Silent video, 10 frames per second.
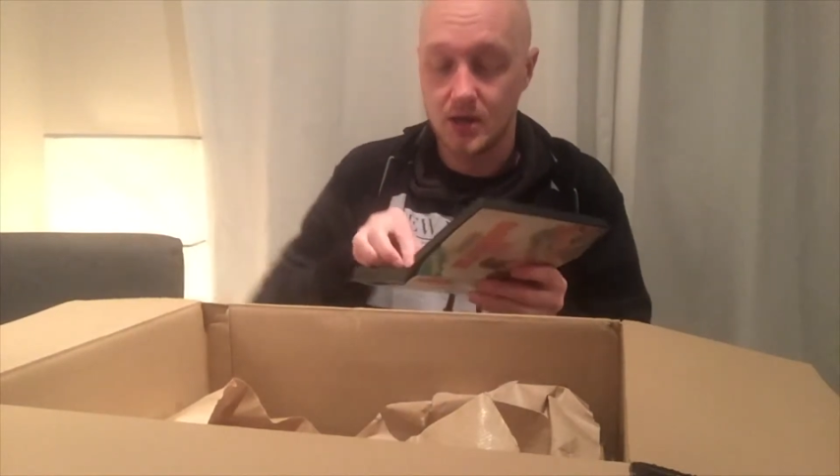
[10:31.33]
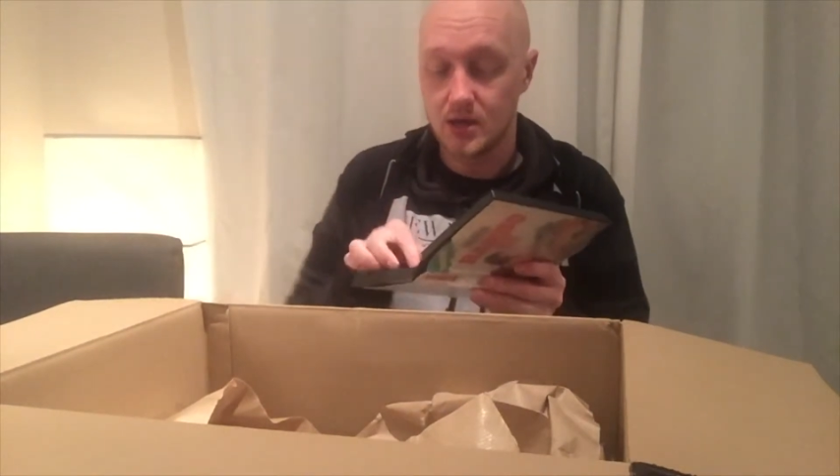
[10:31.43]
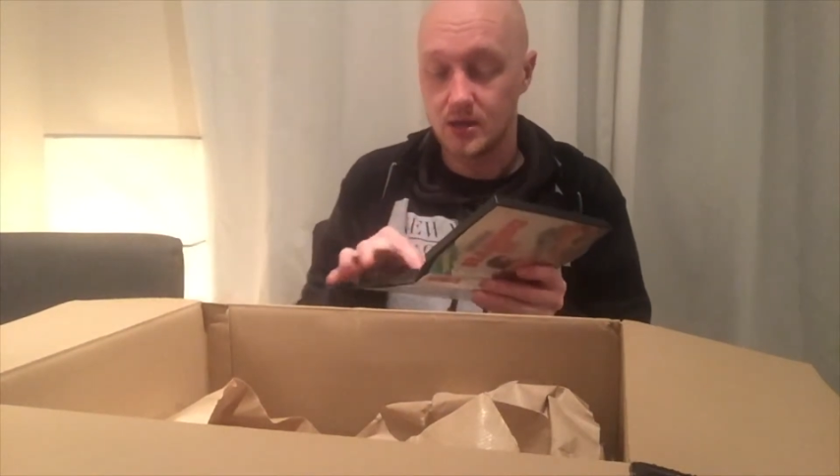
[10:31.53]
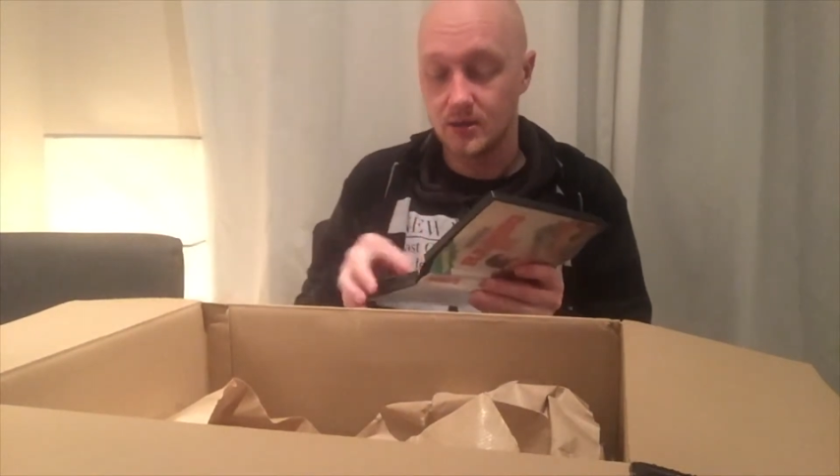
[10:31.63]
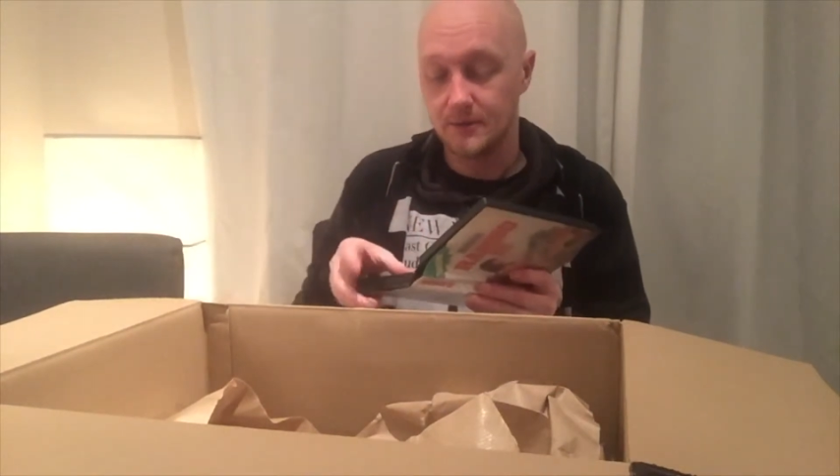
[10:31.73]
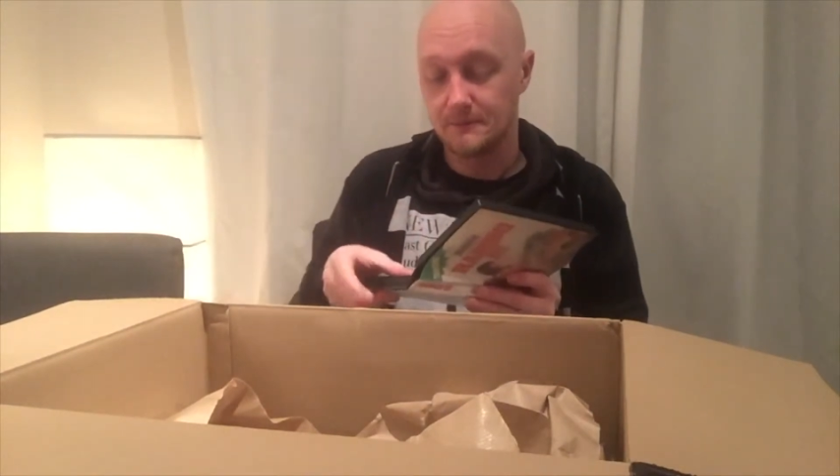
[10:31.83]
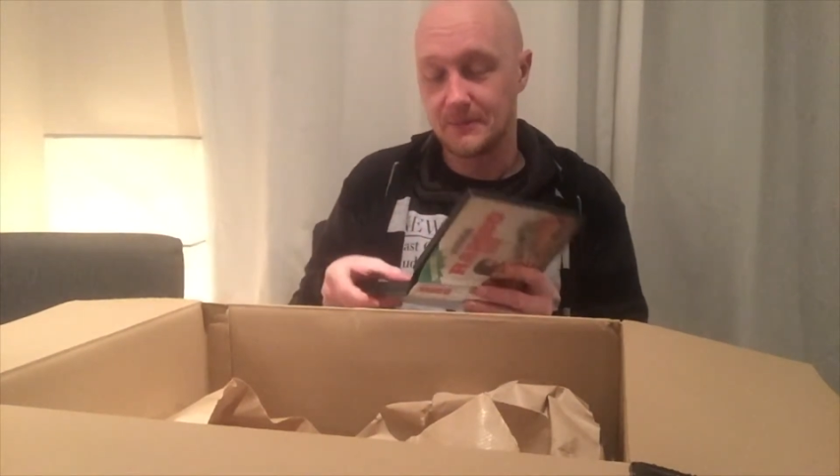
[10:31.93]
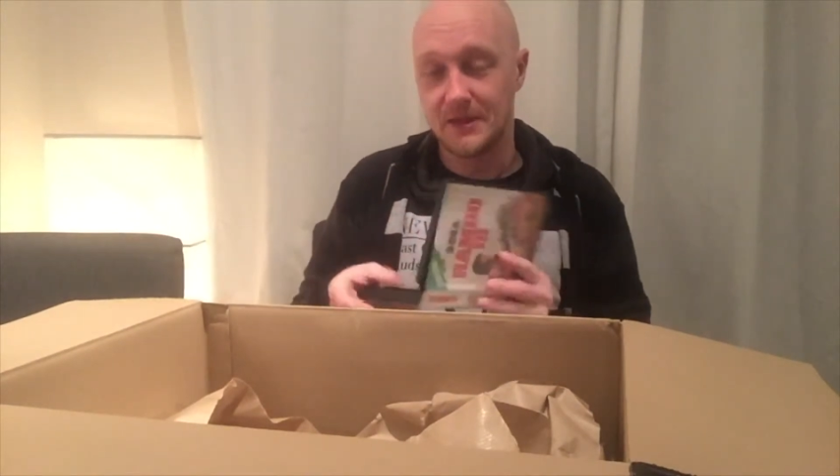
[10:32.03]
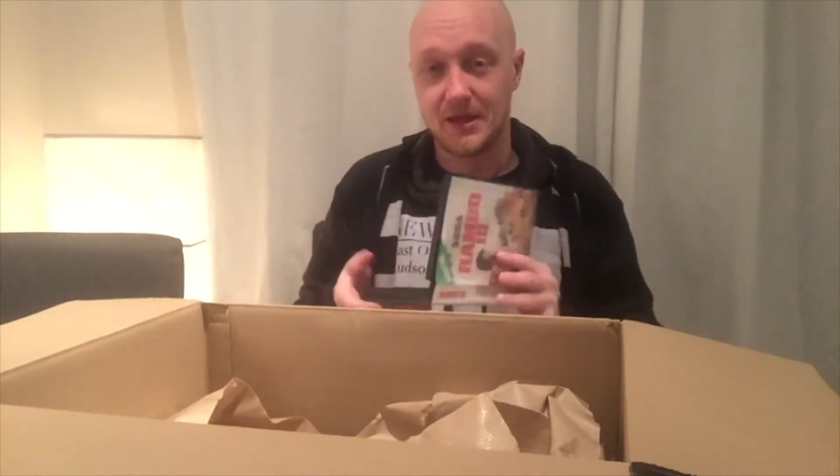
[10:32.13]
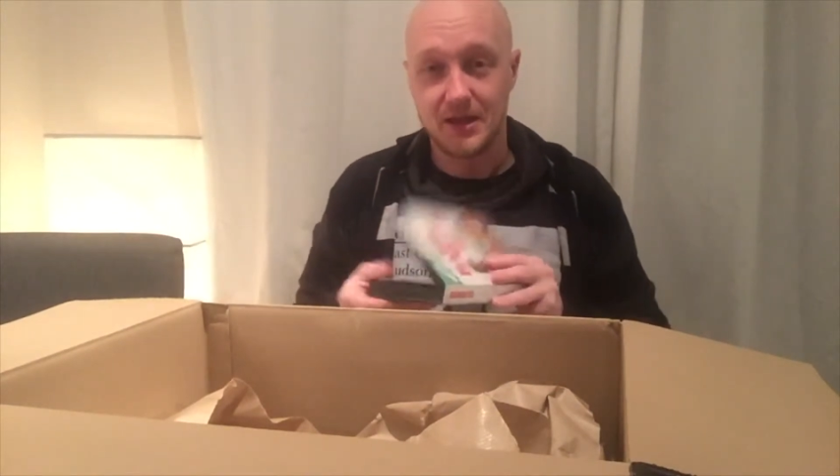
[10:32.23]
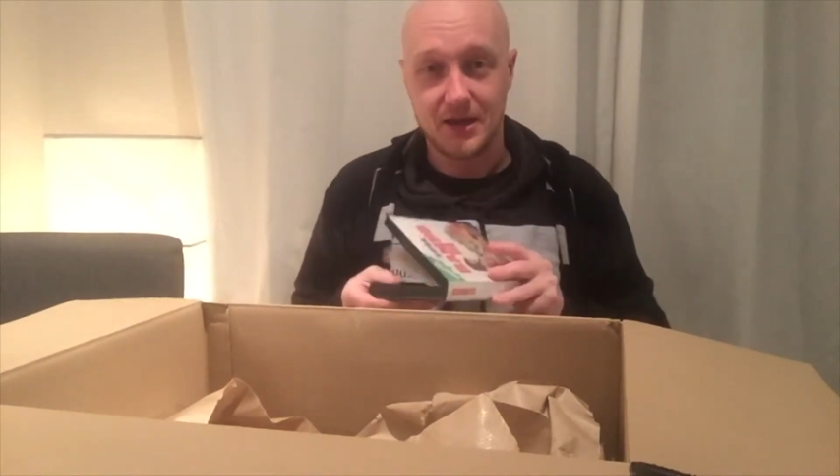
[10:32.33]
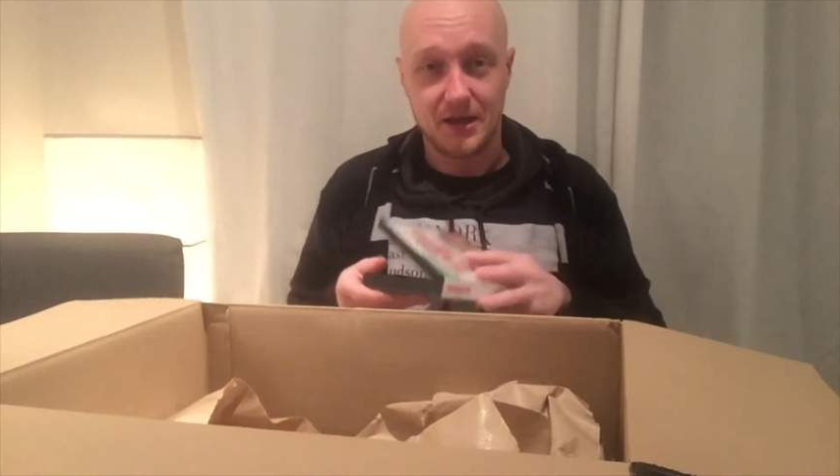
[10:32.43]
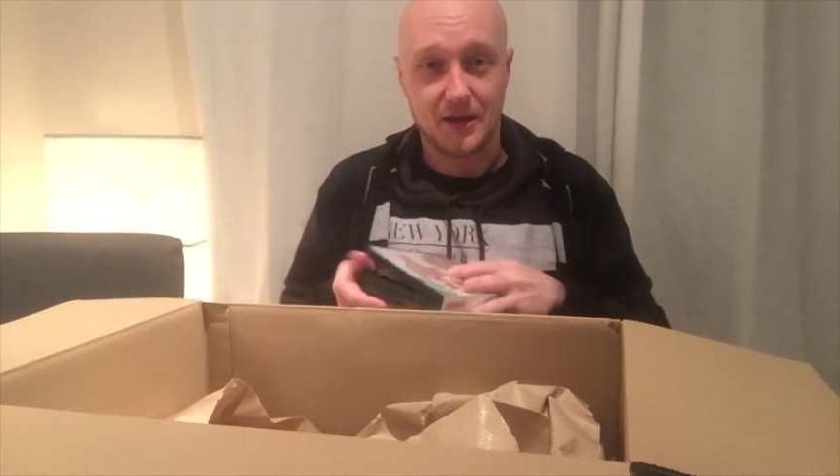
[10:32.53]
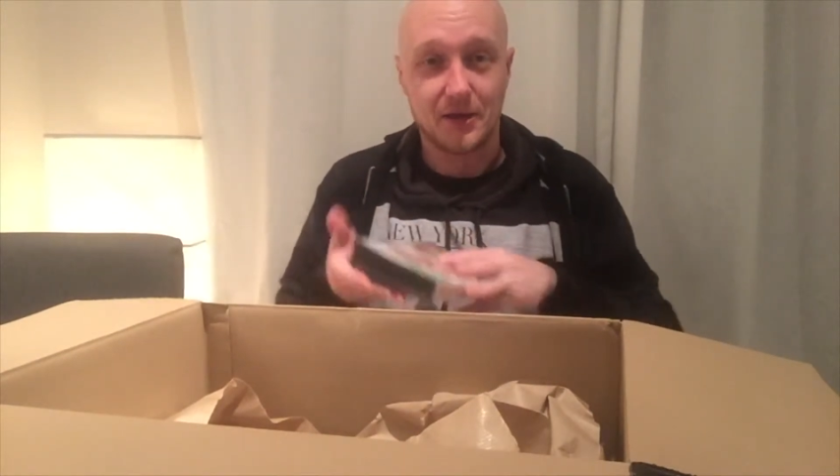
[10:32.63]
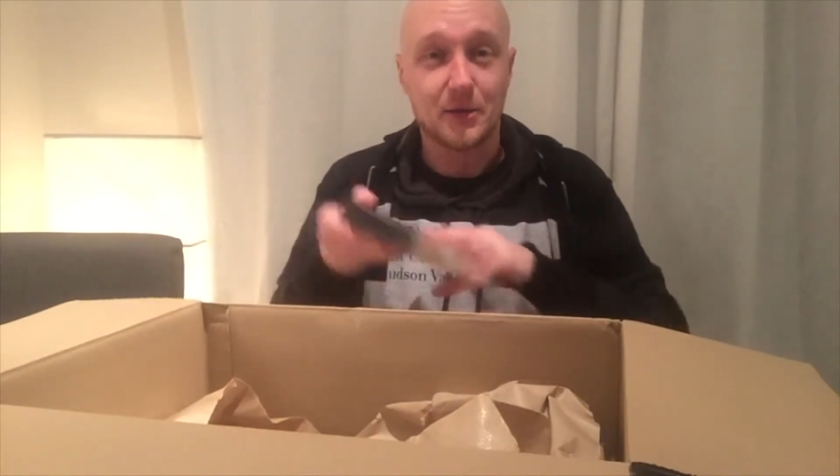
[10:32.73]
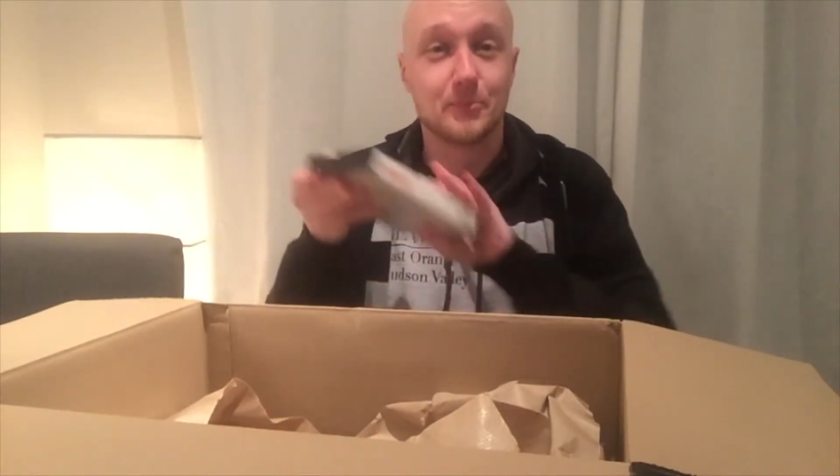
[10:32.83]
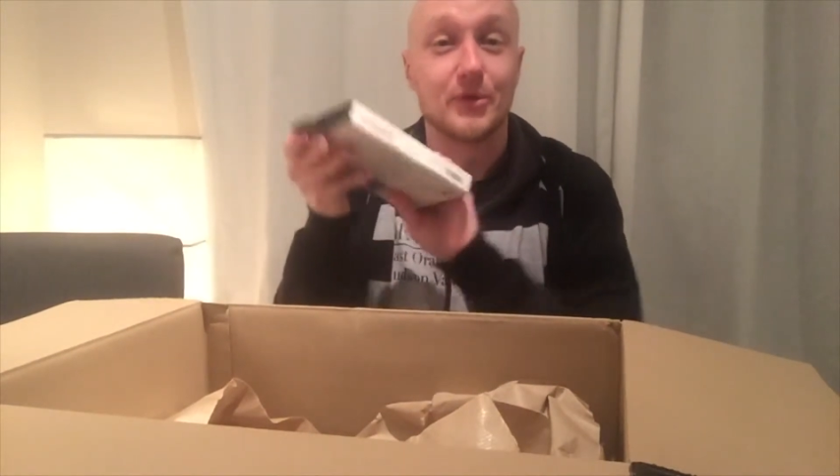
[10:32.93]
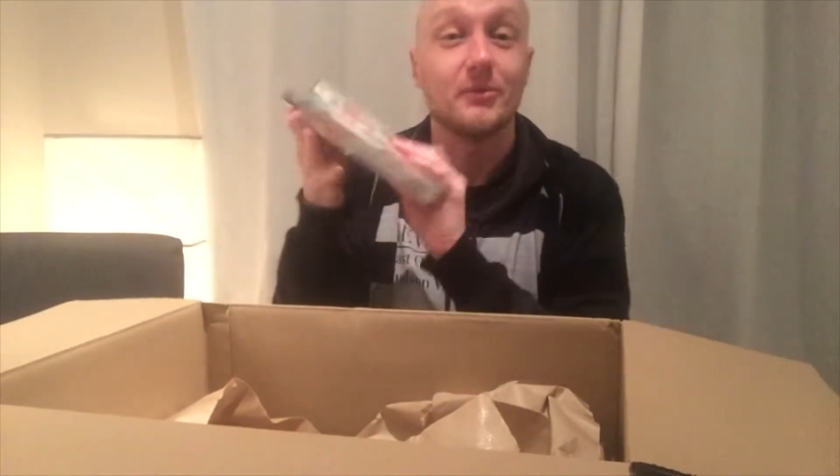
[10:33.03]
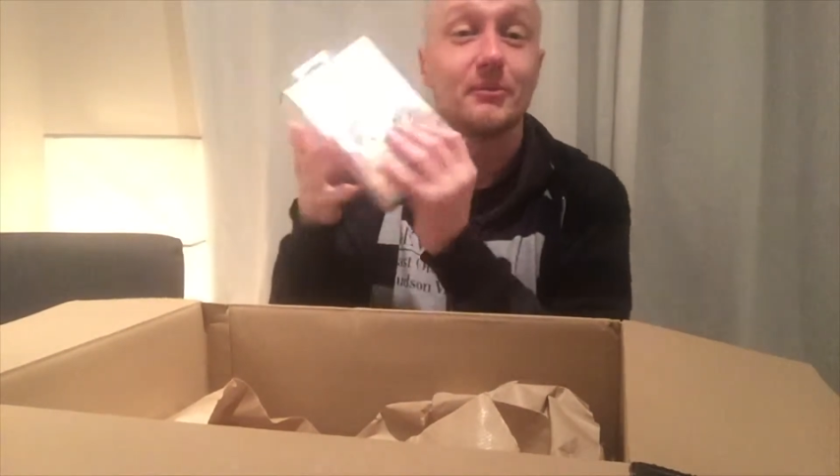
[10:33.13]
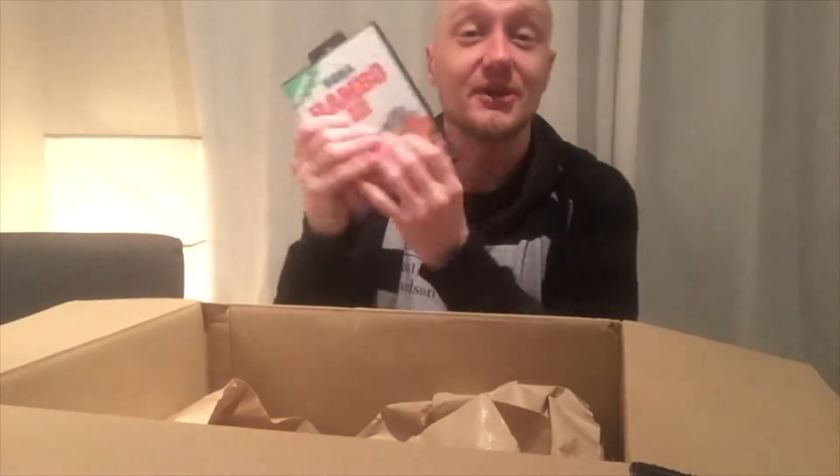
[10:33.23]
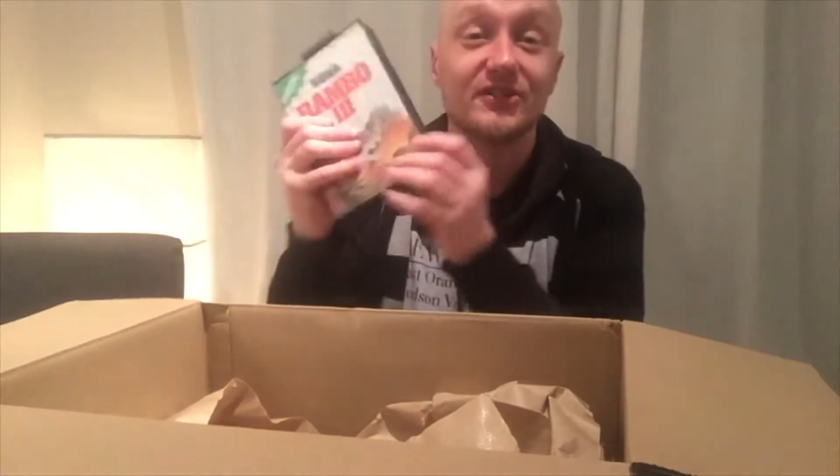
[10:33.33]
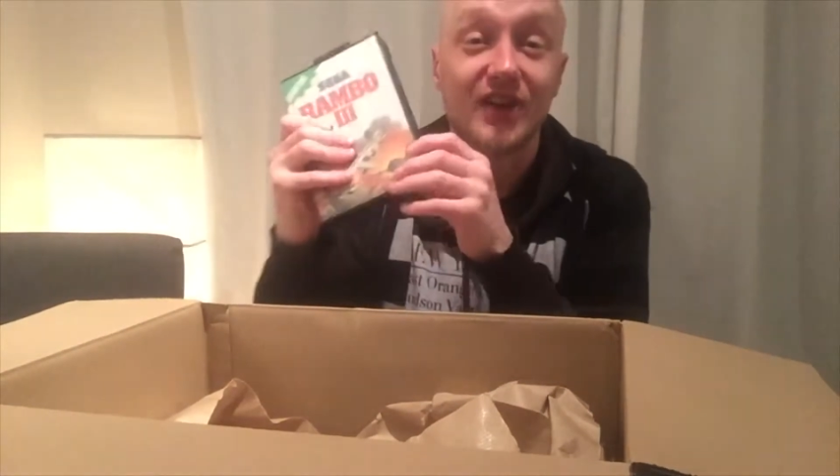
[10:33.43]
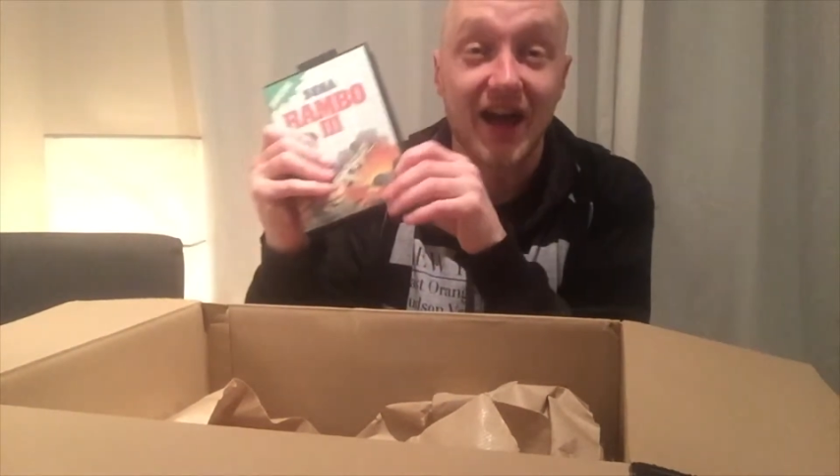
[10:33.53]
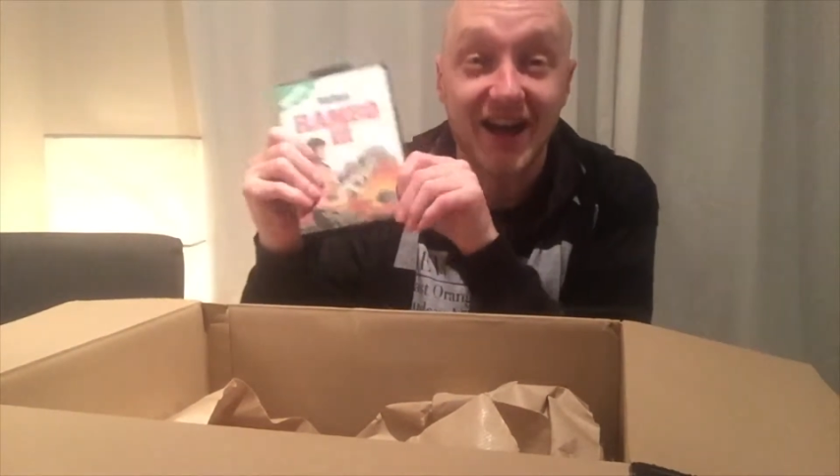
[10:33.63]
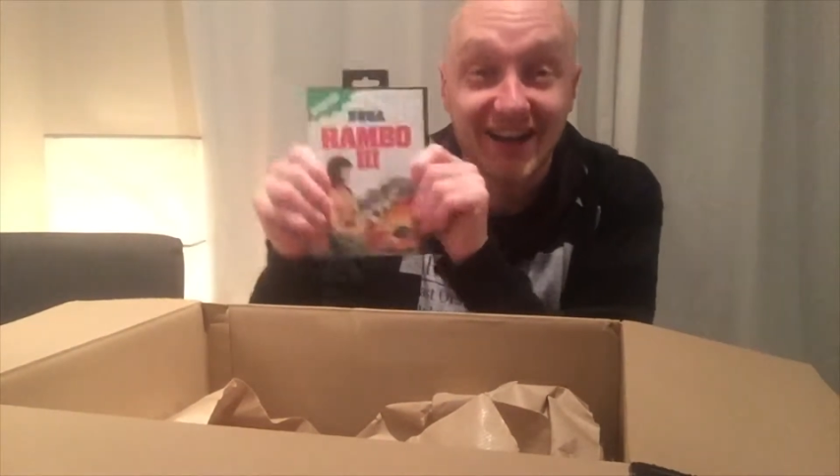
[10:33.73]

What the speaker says: Okay. Problem is,